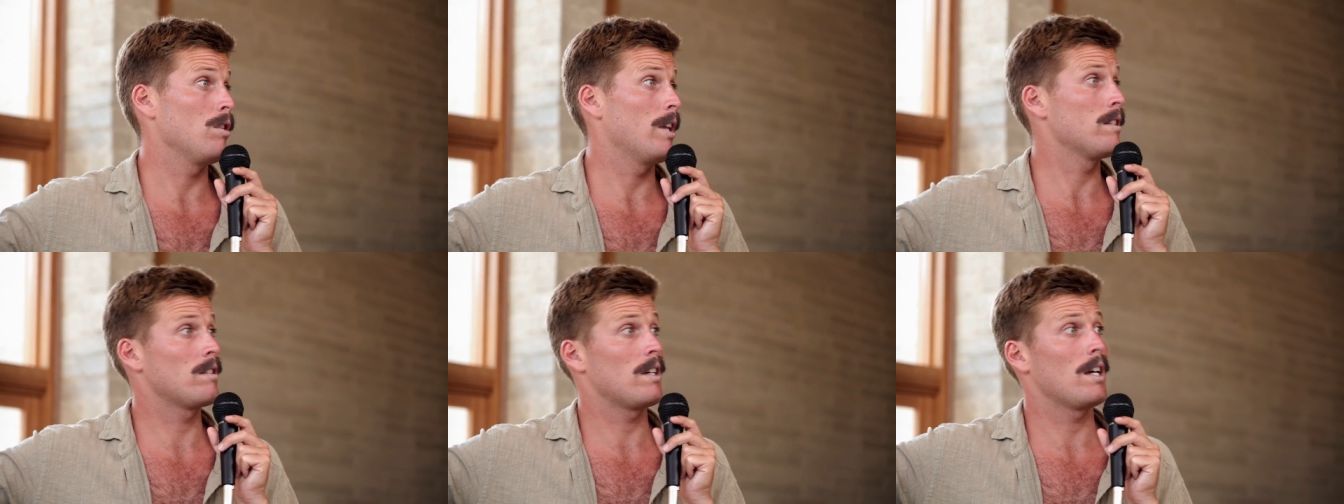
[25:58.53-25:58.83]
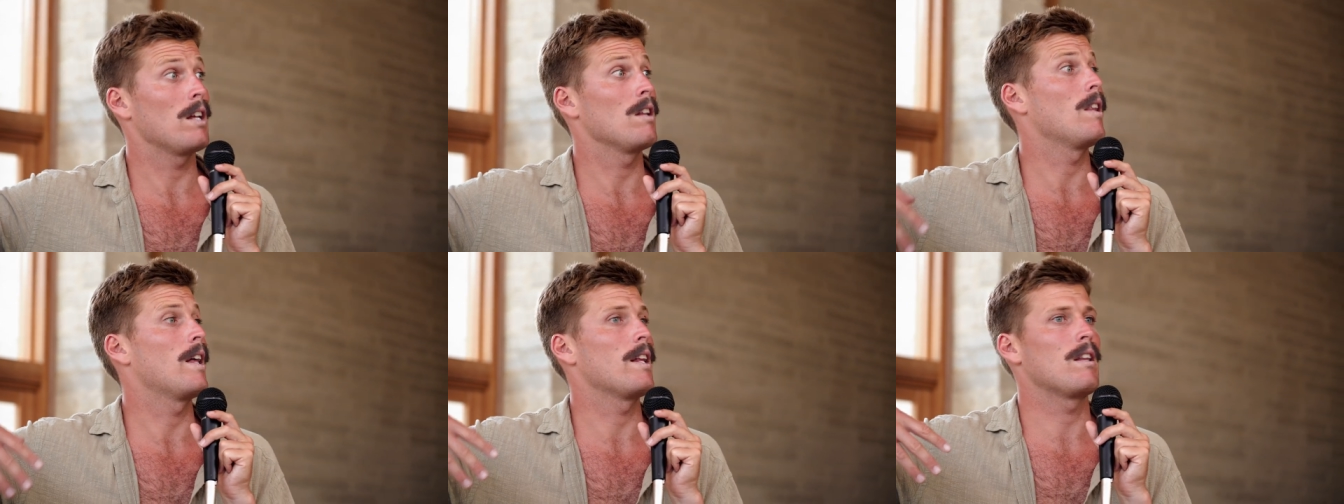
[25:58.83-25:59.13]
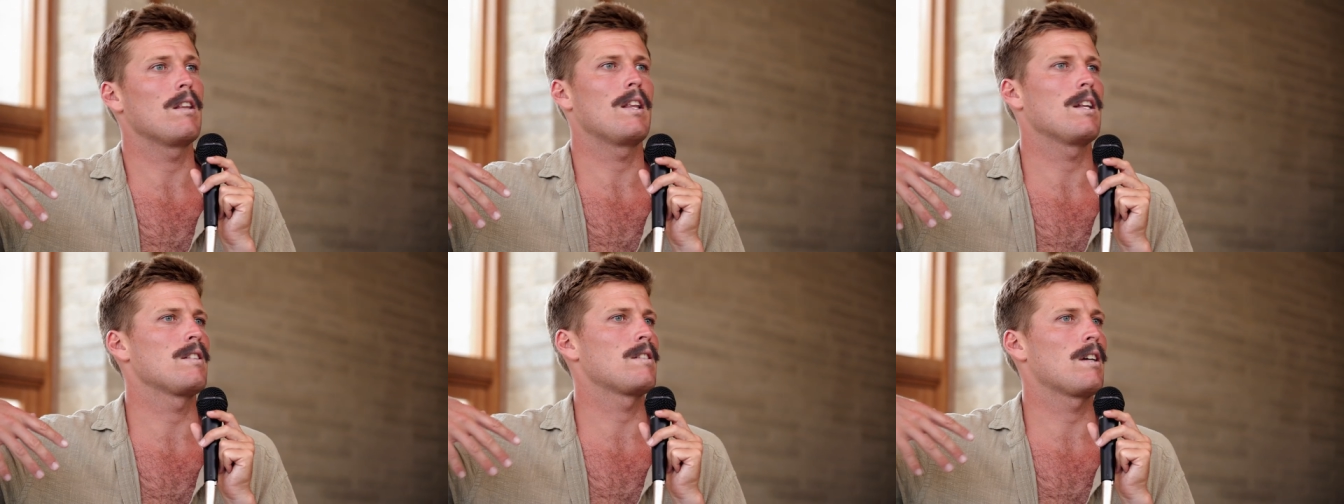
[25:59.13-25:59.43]
Let's say
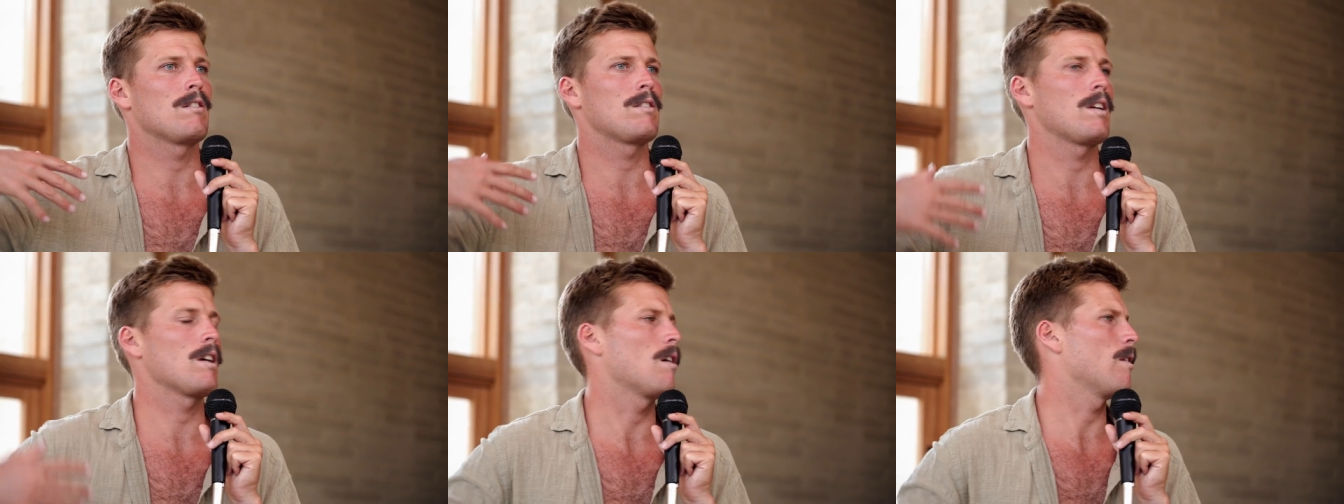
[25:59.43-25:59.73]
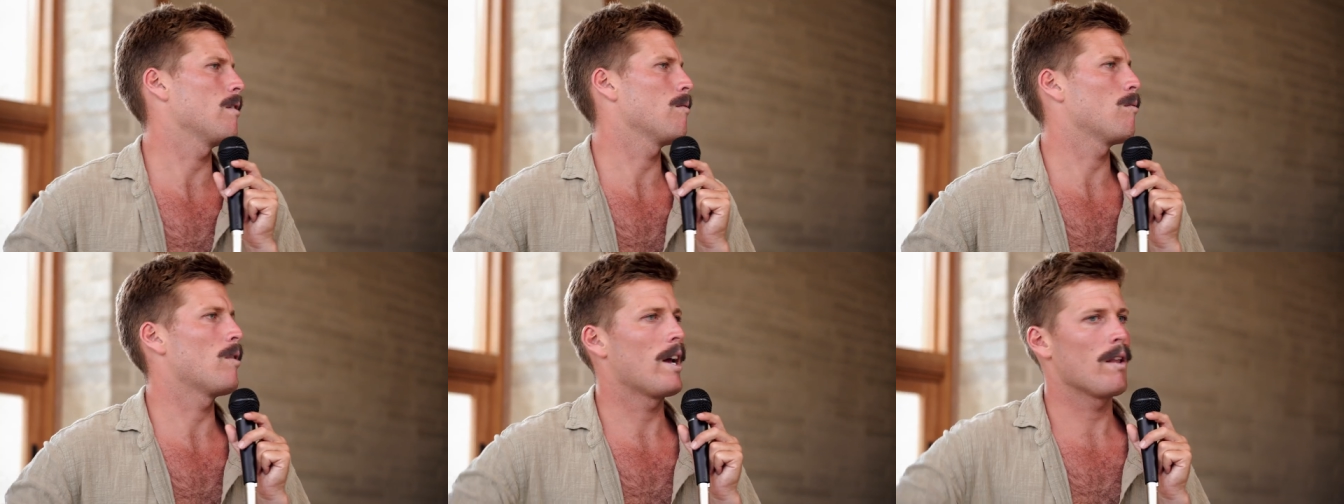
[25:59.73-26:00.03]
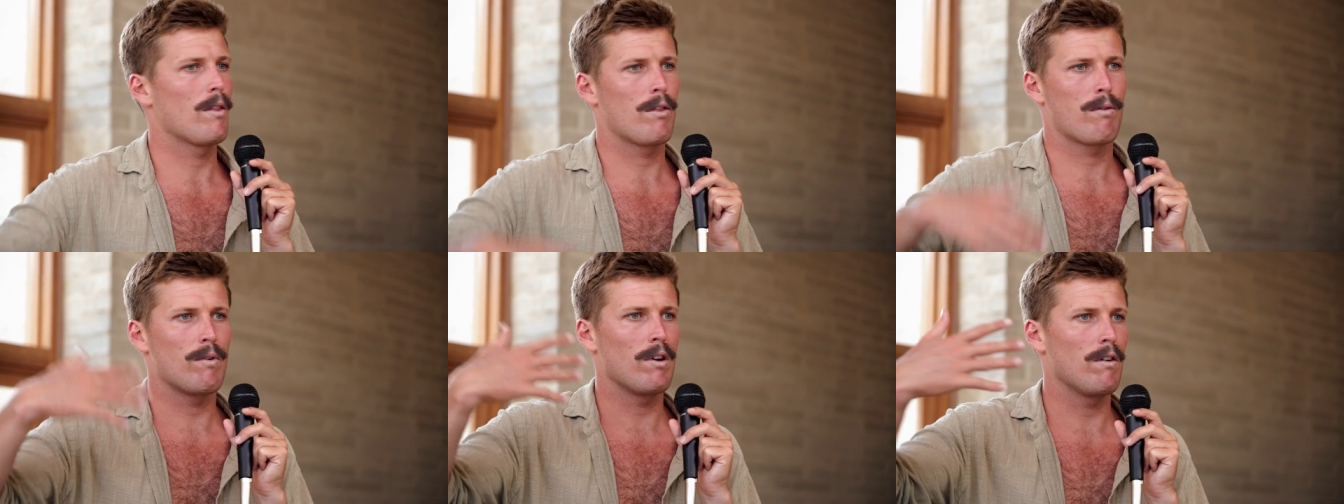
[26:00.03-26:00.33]
let, let's say I was like oh,
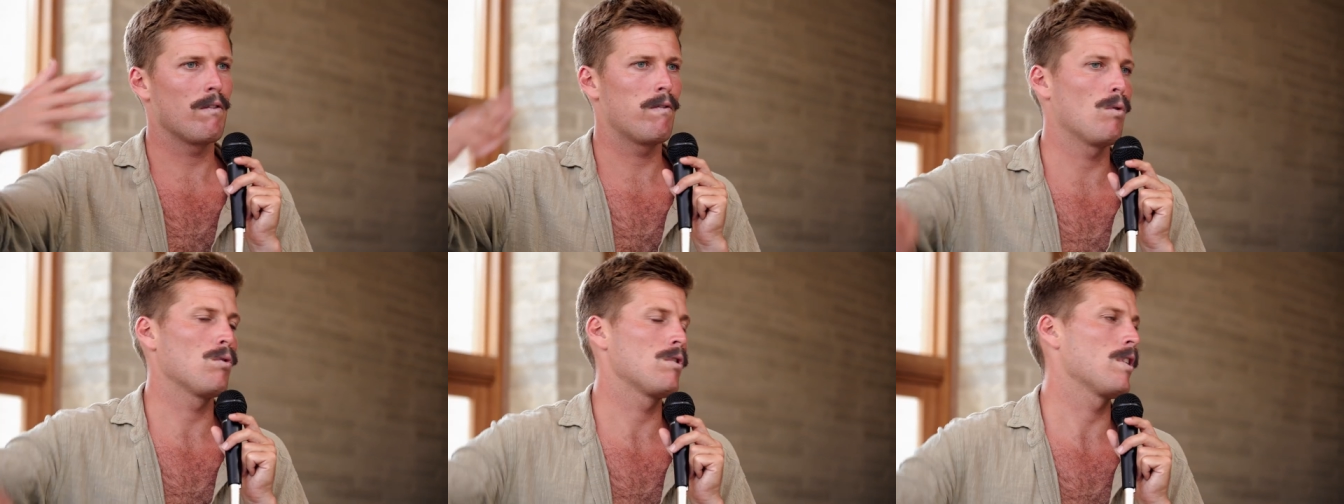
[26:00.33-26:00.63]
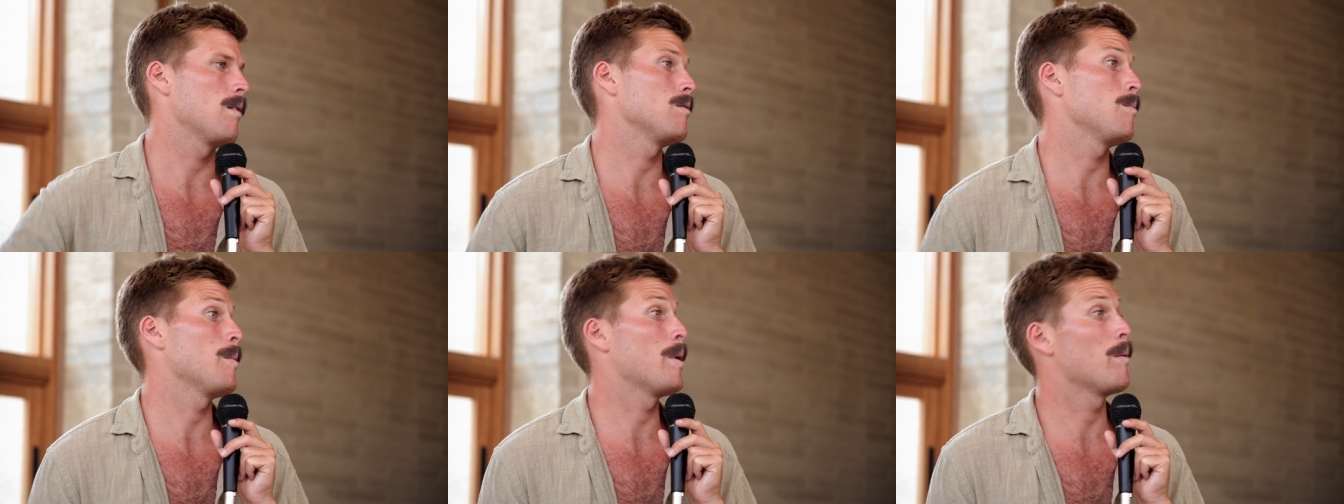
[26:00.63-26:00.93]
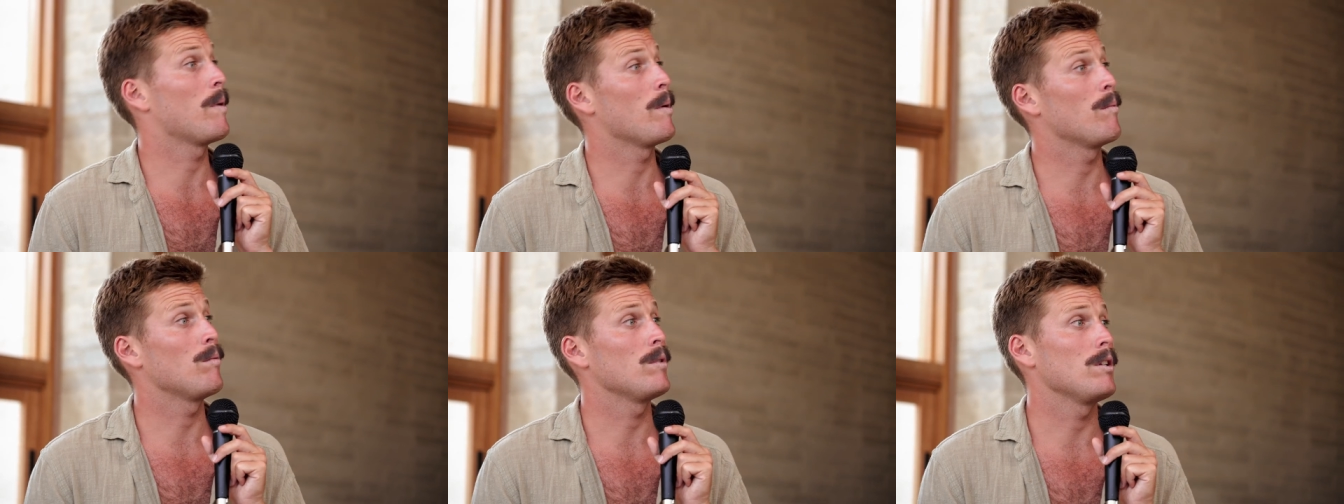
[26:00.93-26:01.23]
right three or four times
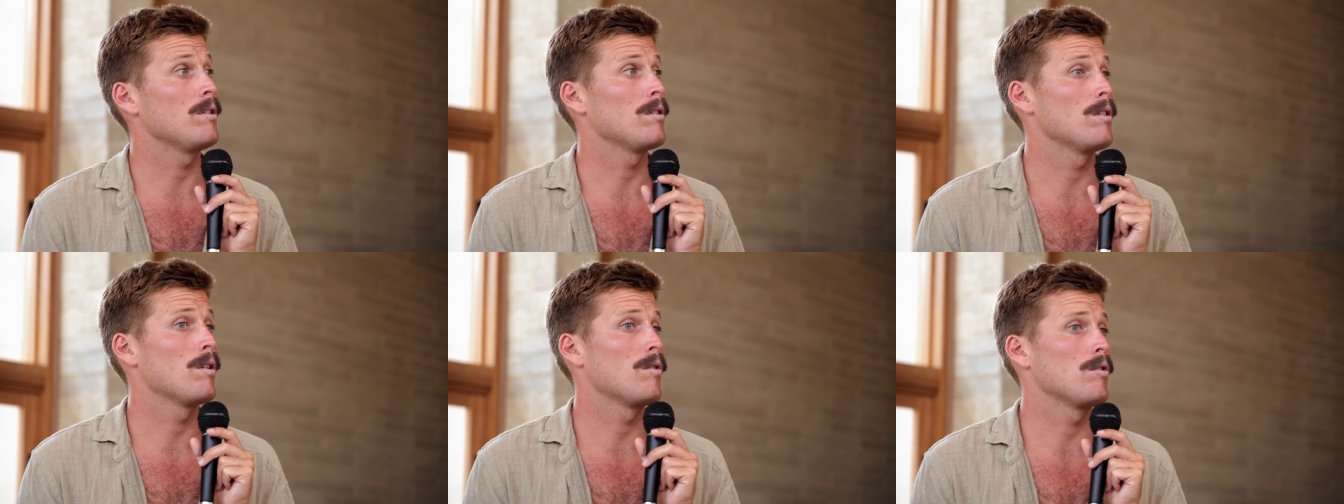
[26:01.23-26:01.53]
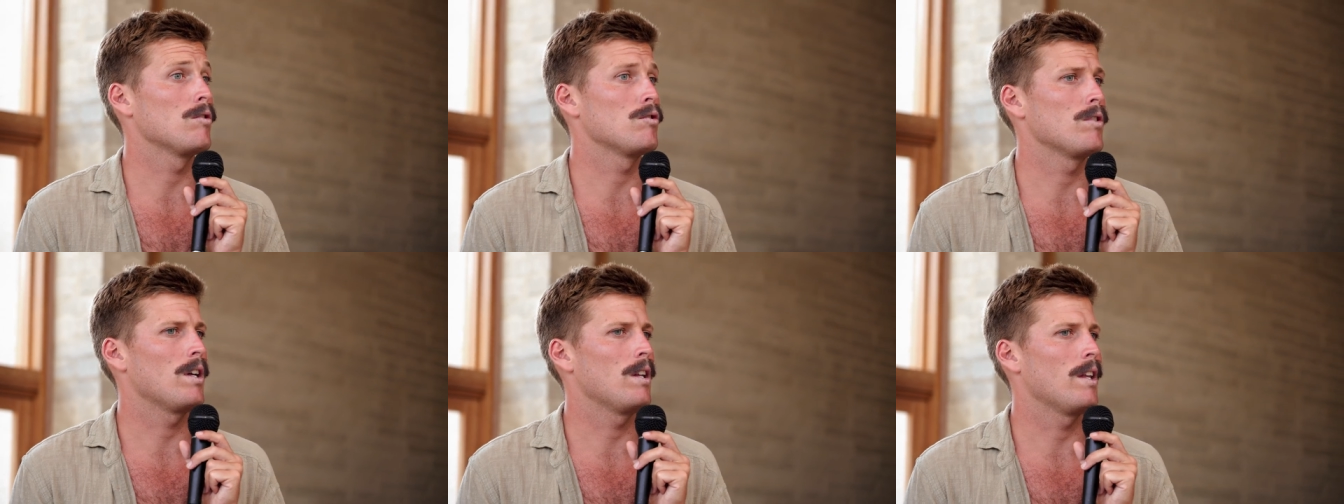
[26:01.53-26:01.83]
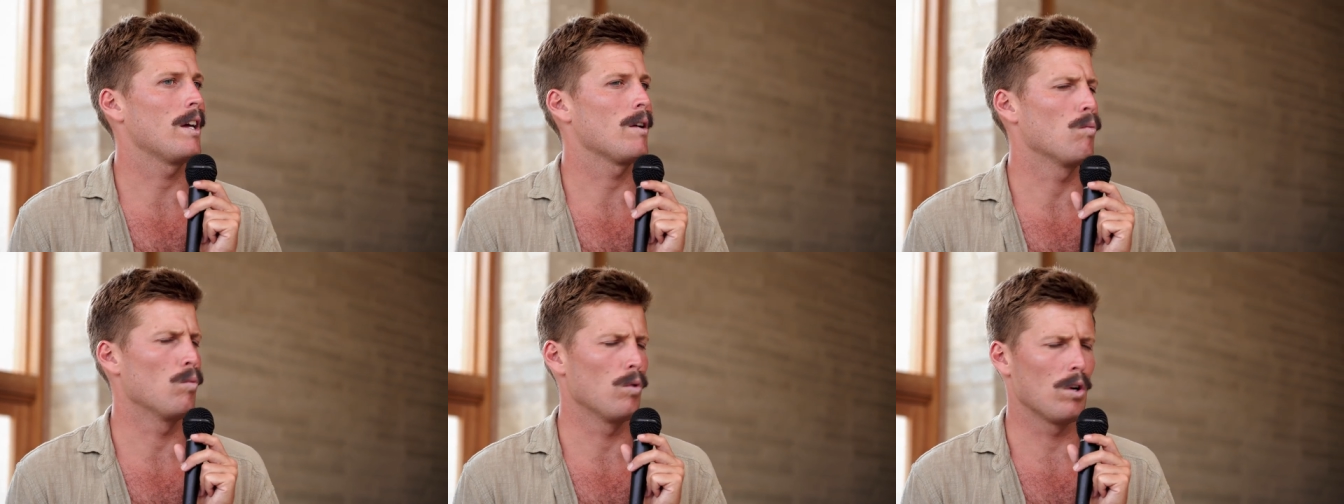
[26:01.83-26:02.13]
about people need to know in
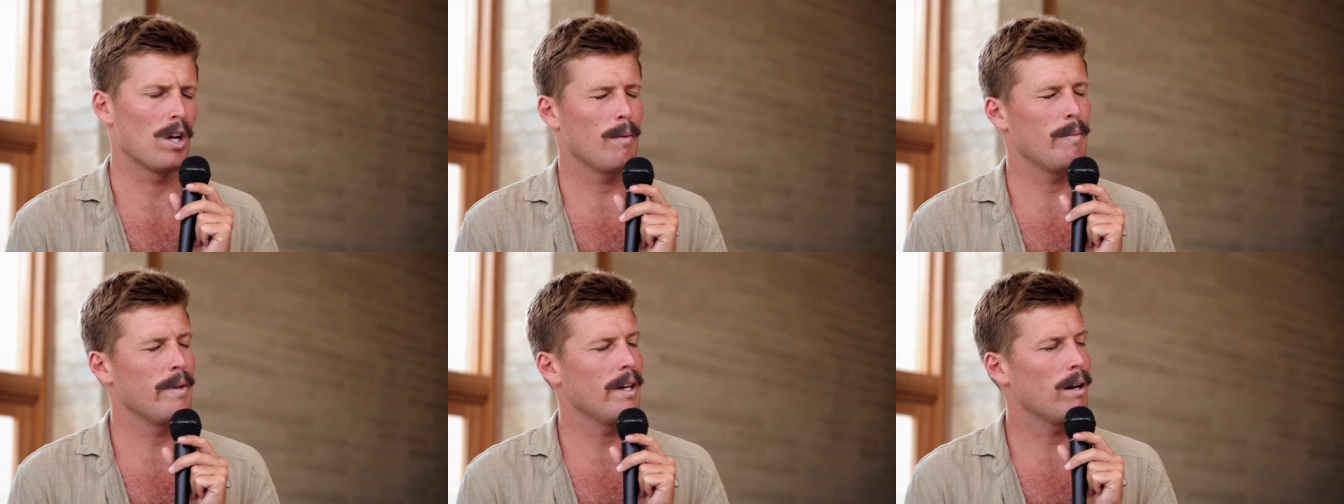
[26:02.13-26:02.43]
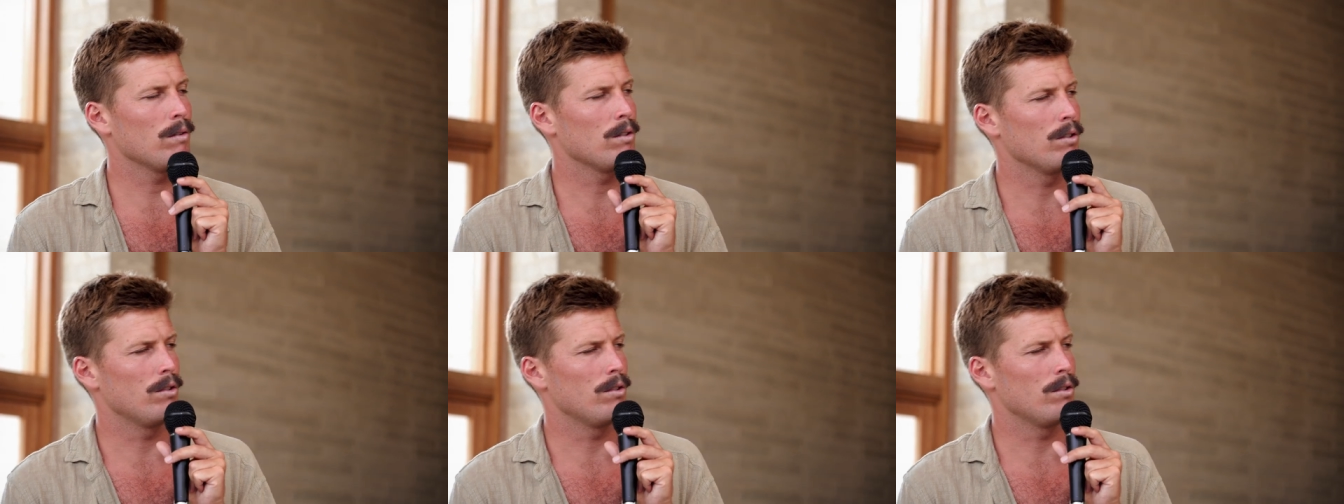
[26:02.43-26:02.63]
Australia. Like, would I be able